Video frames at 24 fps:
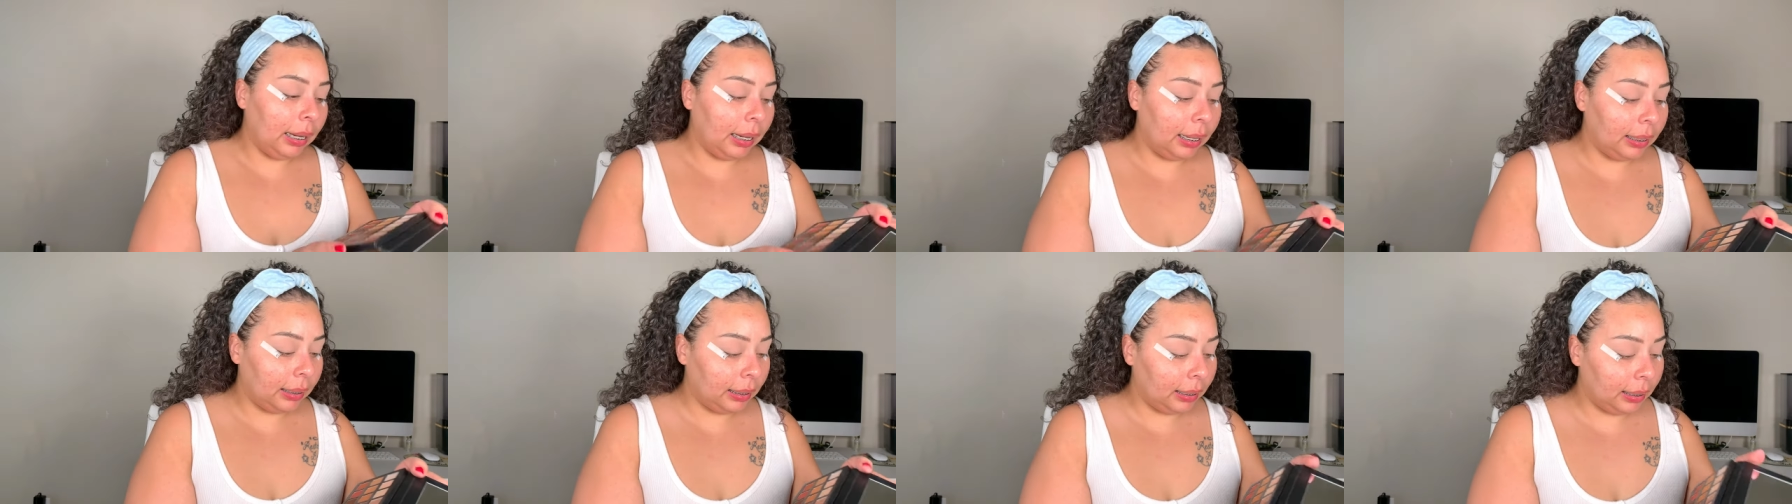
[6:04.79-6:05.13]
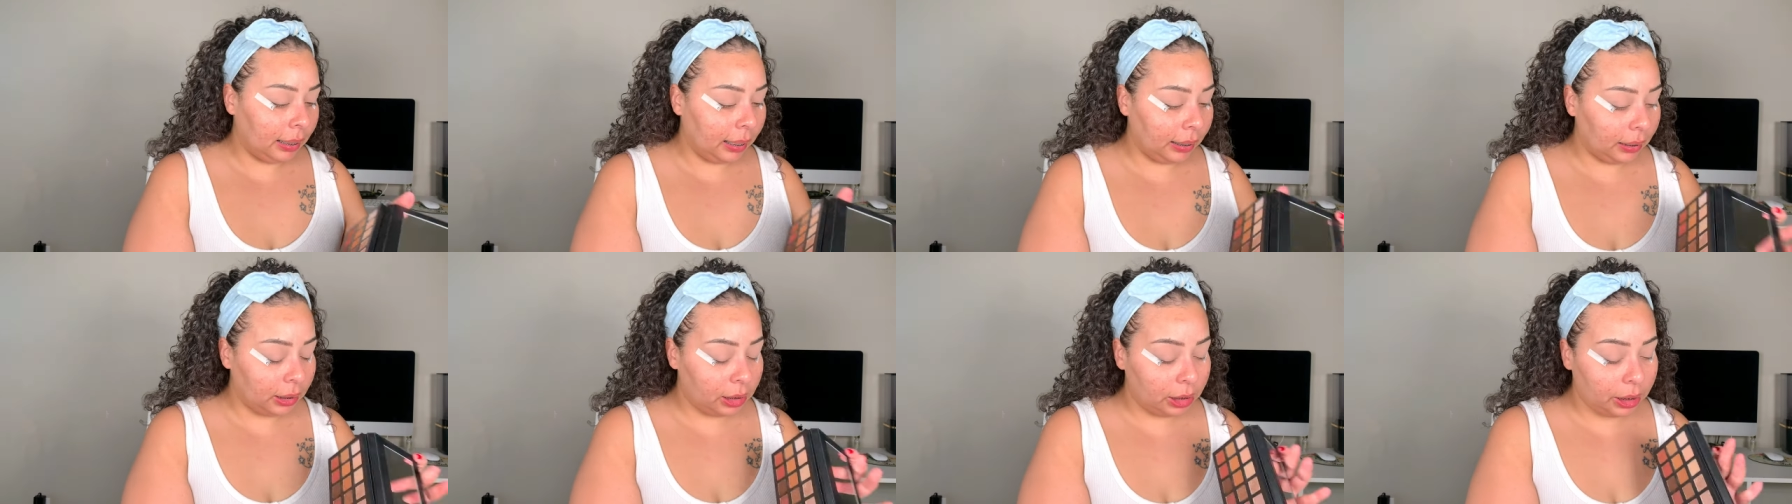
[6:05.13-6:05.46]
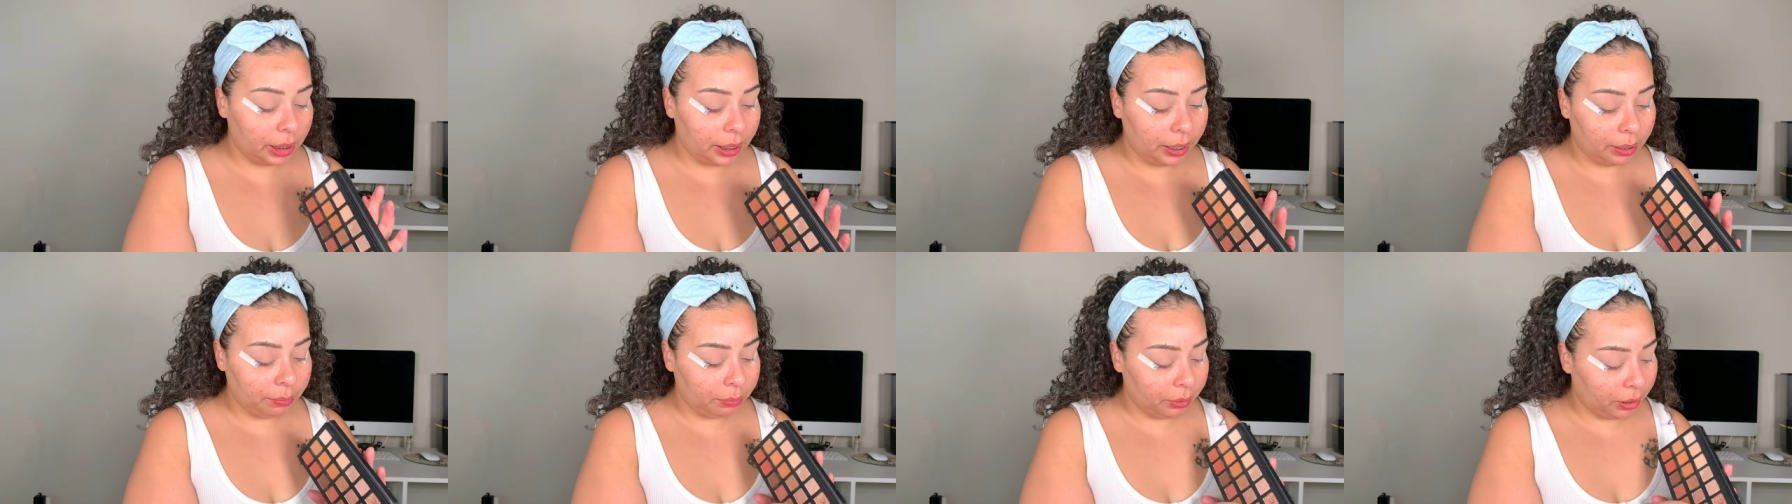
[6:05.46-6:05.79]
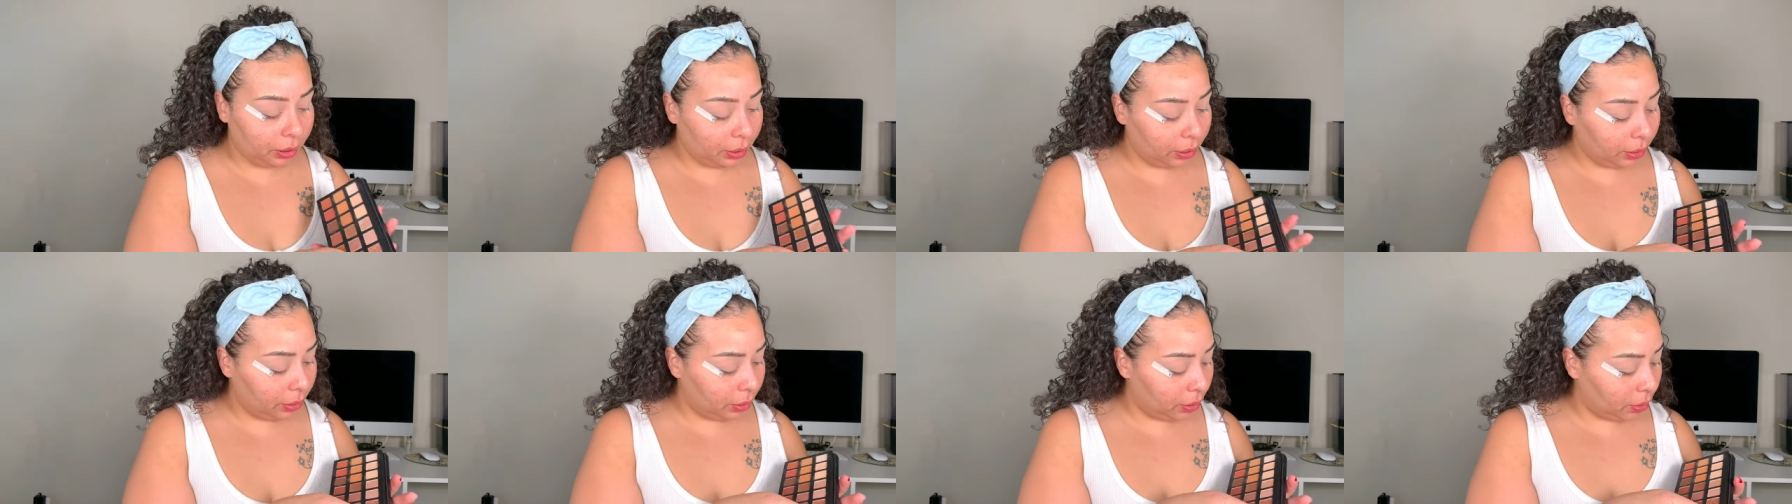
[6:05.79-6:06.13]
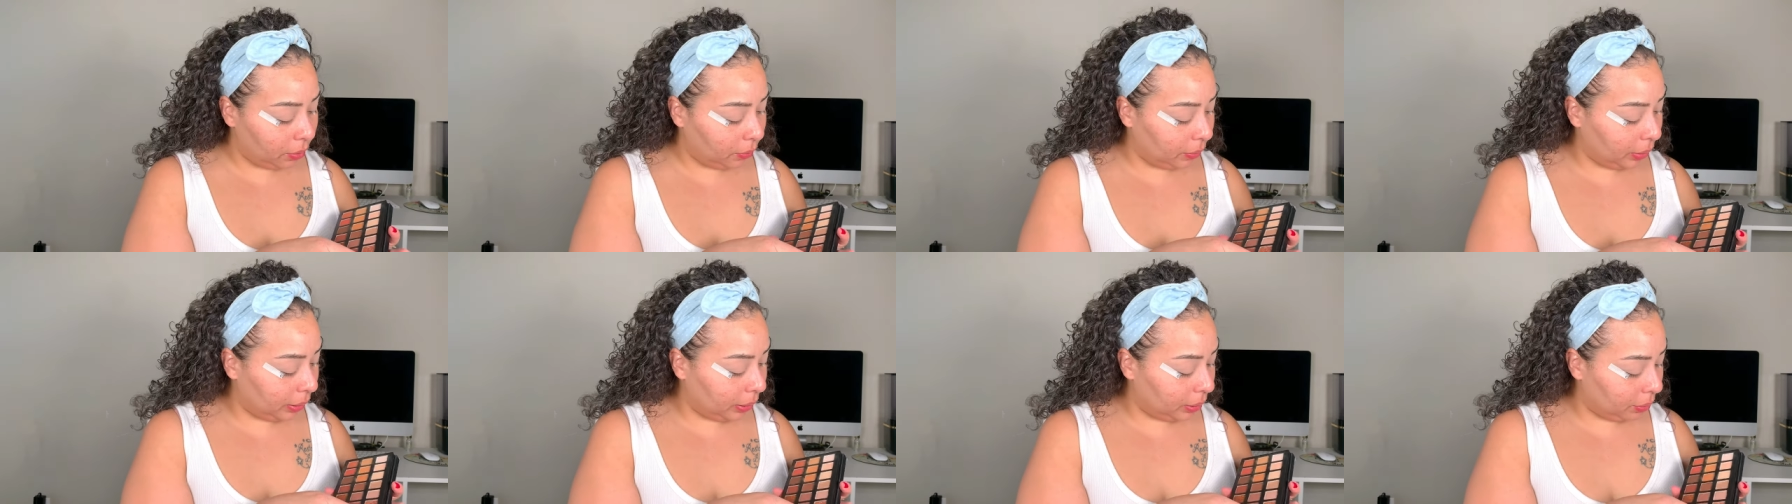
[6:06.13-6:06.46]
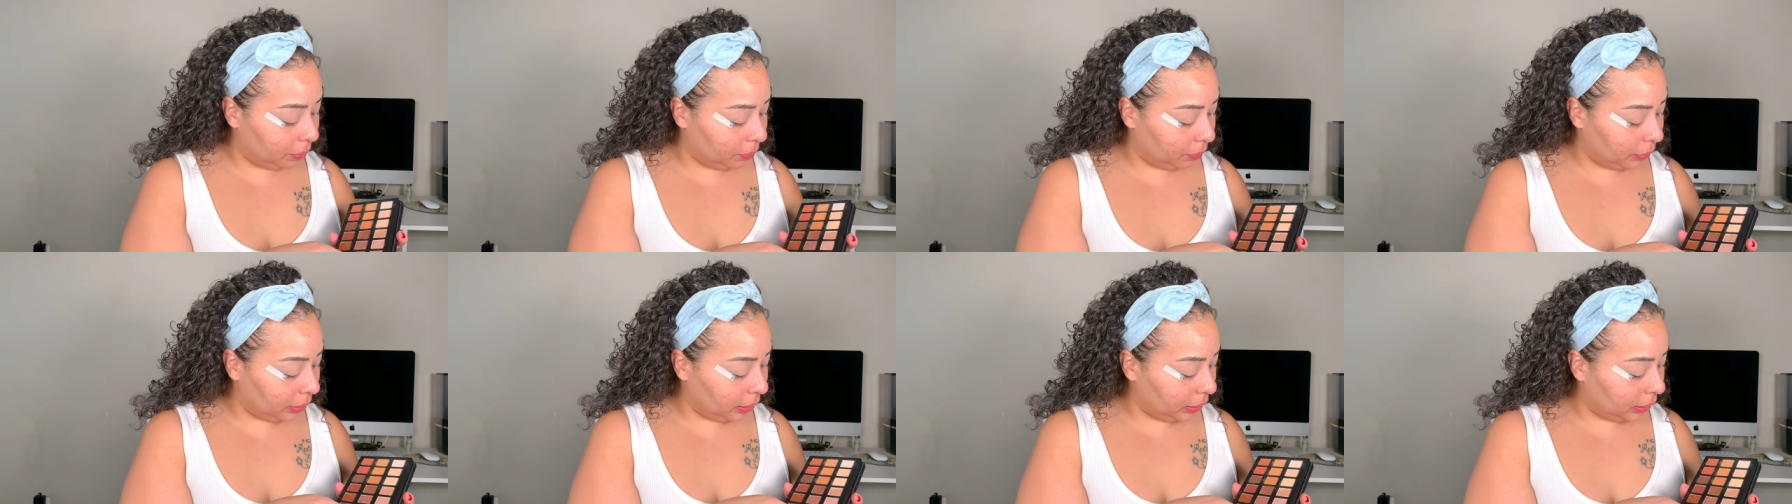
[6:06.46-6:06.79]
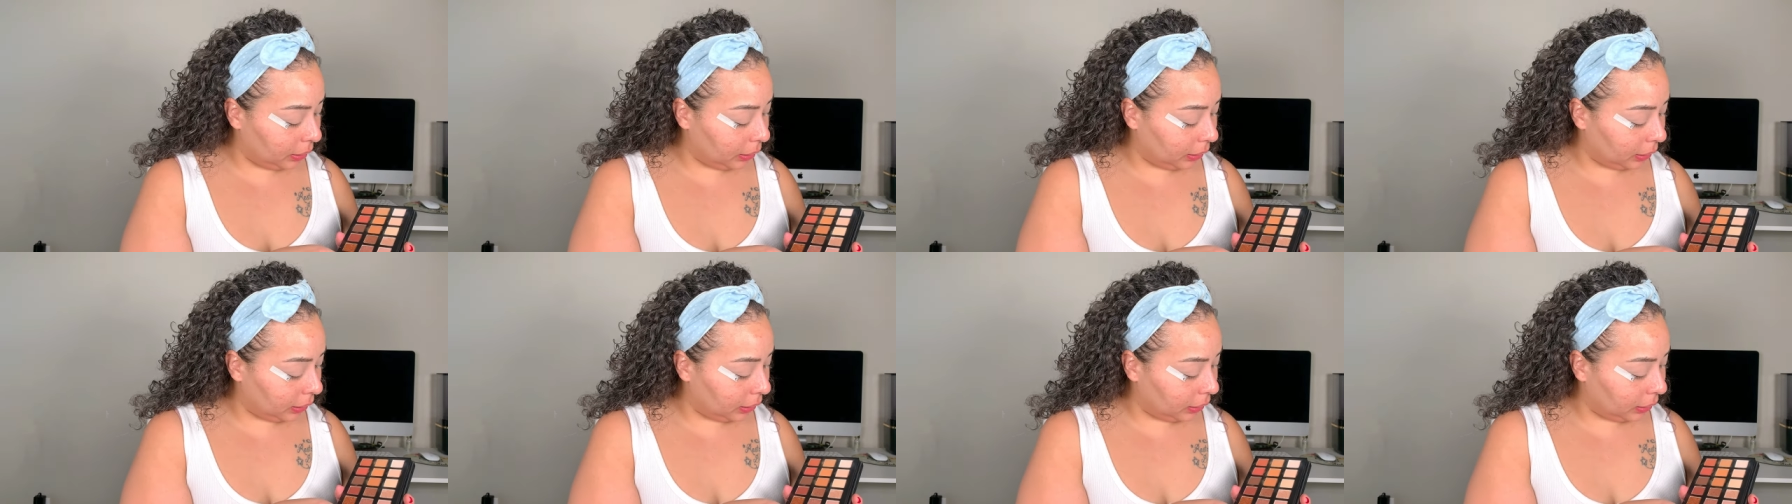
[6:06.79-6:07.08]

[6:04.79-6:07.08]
And the next shade I'm gonna go in with